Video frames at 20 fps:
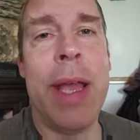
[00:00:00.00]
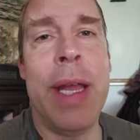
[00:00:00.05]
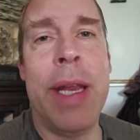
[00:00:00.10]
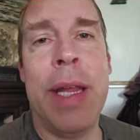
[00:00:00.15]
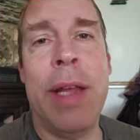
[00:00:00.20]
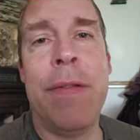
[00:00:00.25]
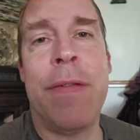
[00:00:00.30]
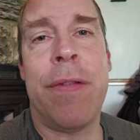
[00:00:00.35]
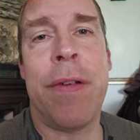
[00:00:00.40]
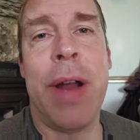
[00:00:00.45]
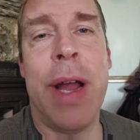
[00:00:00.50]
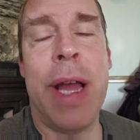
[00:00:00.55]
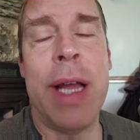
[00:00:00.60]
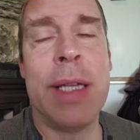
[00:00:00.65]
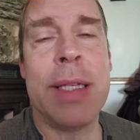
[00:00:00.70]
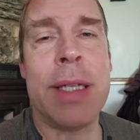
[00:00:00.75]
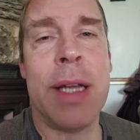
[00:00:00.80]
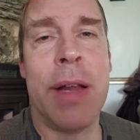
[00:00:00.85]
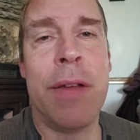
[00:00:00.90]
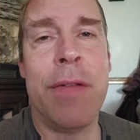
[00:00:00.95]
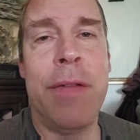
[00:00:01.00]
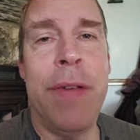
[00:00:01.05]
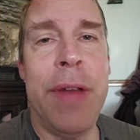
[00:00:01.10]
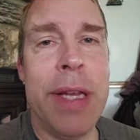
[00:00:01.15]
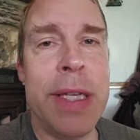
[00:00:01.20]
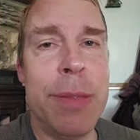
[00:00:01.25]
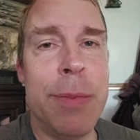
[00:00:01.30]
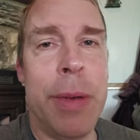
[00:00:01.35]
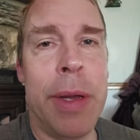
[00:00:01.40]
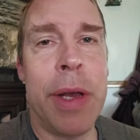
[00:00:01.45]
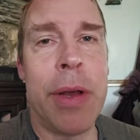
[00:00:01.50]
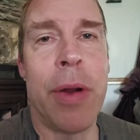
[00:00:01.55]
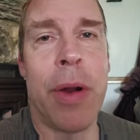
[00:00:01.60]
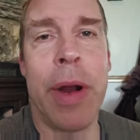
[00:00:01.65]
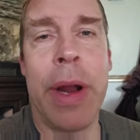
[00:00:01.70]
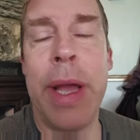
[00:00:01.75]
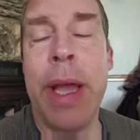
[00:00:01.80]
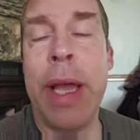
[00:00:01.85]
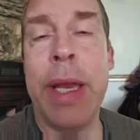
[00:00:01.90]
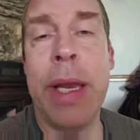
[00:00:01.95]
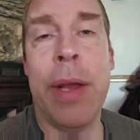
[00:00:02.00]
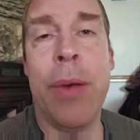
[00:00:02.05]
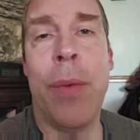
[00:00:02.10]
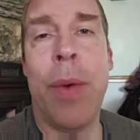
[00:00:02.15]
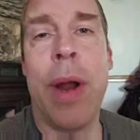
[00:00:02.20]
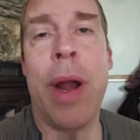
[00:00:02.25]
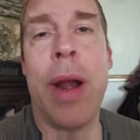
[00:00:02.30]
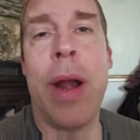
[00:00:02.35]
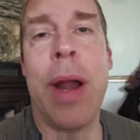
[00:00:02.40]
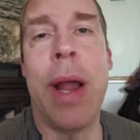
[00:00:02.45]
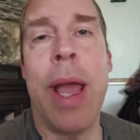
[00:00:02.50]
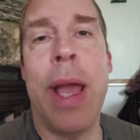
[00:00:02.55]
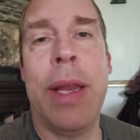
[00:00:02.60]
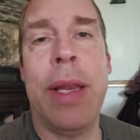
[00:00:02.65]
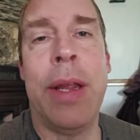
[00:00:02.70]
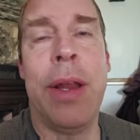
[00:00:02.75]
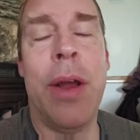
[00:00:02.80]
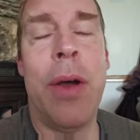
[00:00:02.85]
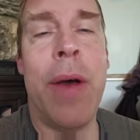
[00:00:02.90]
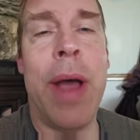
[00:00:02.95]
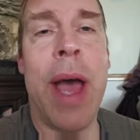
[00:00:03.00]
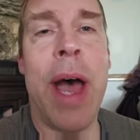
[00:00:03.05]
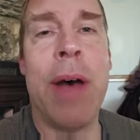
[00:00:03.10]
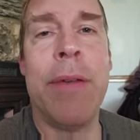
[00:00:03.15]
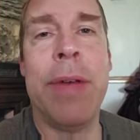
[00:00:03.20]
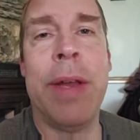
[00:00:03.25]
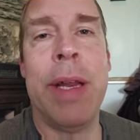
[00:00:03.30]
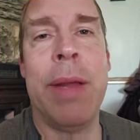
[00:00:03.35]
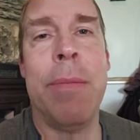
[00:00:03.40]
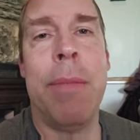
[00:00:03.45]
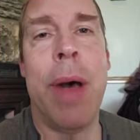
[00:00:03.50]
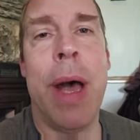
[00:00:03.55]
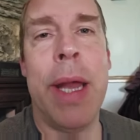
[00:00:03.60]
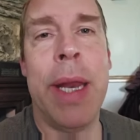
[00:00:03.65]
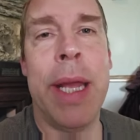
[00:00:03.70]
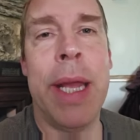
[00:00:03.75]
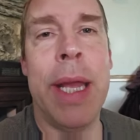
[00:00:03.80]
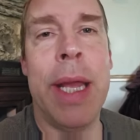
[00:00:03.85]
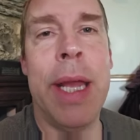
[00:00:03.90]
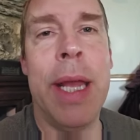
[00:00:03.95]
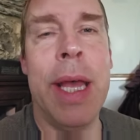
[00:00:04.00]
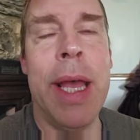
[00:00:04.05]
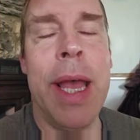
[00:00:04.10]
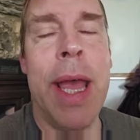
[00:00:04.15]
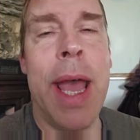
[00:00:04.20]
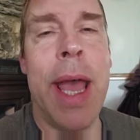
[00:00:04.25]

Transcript: any friends on Facebook or anywhere and you don't have any money